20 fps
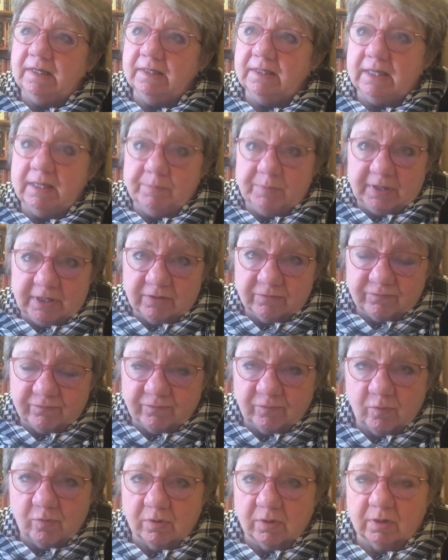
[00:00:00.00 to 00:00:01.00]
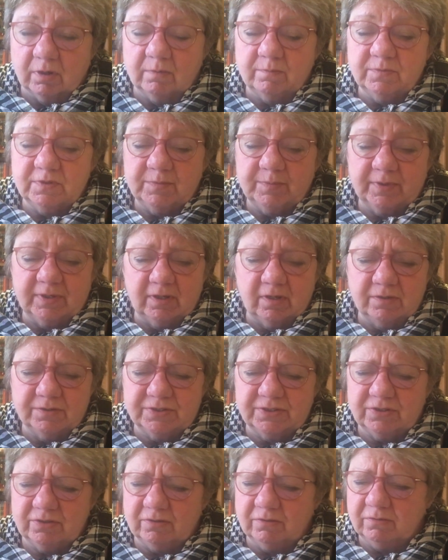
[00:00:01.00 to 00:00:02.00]
keeping informed, but
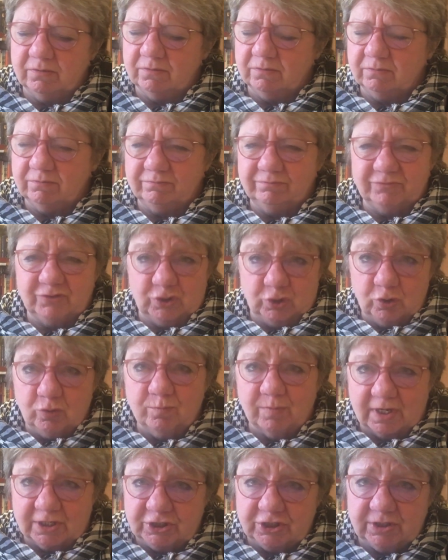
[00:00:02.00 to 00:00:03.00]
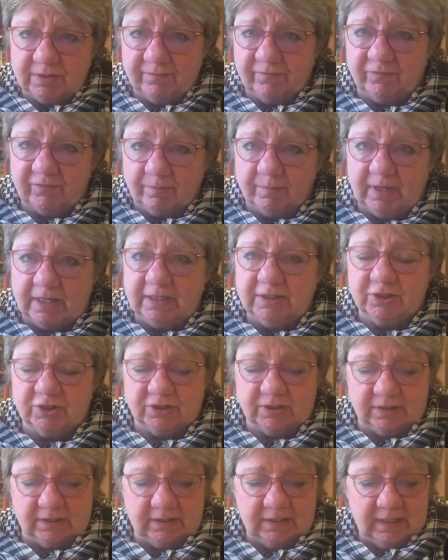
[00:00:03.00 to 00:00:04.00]
also too much
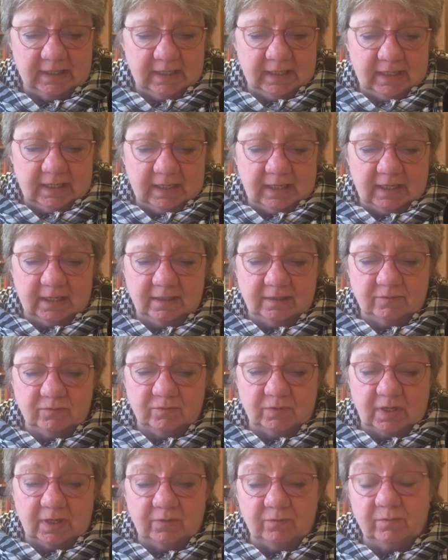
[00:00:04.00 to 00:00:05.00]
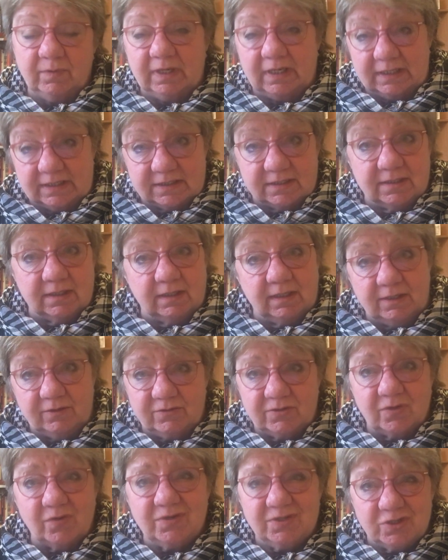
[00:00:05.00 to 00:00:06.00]
information. And realistically,
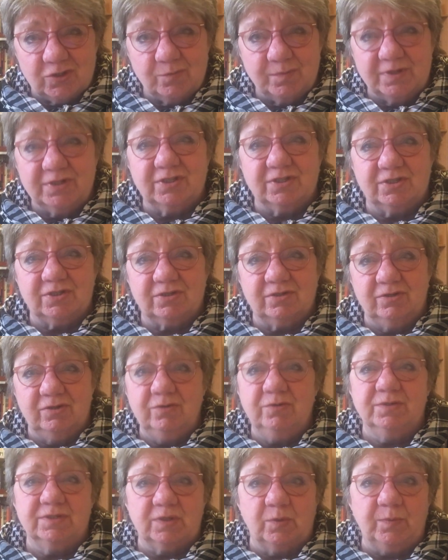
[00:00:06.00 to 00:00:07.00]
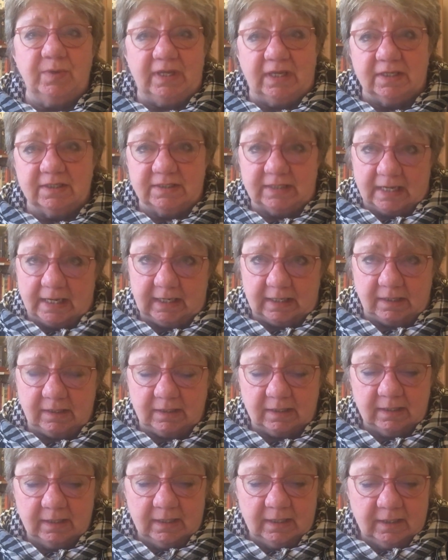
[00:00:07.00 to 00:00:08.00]
there's only so much news that we can
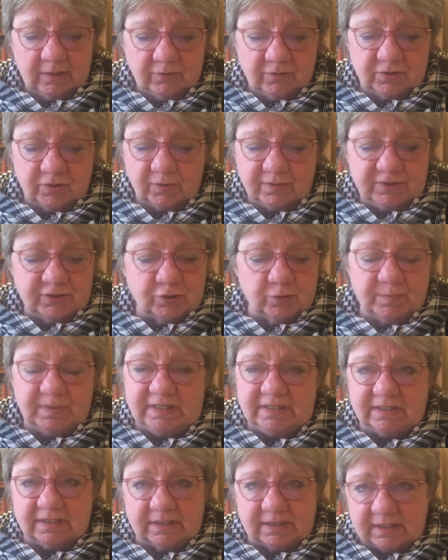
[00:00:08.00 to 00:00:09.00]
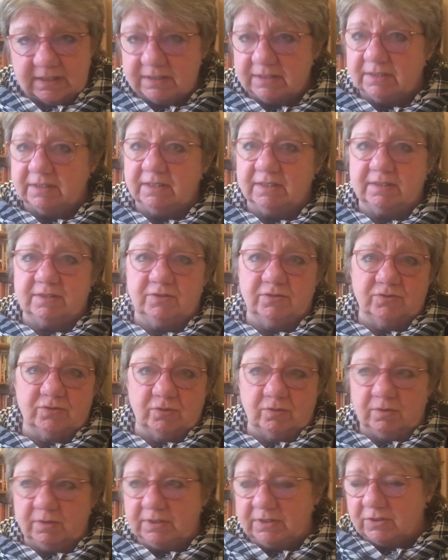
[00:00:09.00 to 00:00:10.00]
take. There's only so many statistics. There's
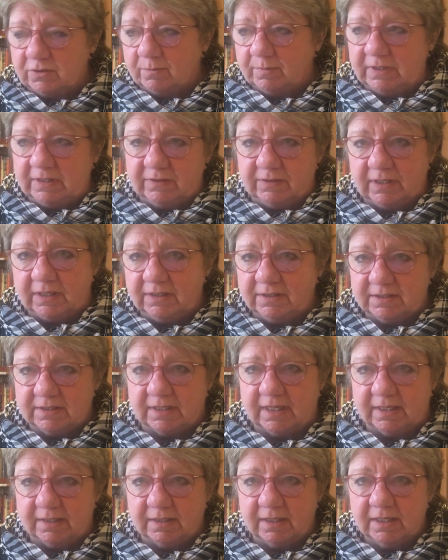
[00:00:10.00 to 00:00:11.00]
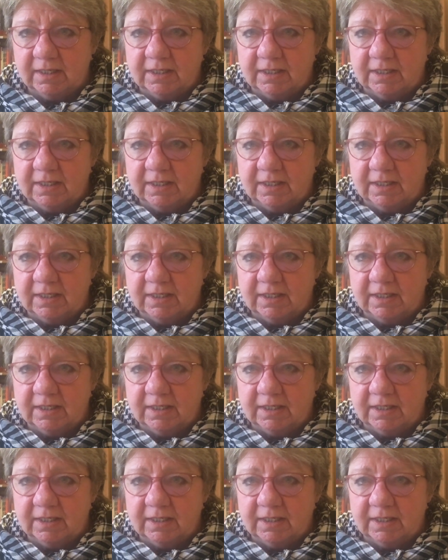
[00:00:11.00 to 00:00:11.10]
only so many things that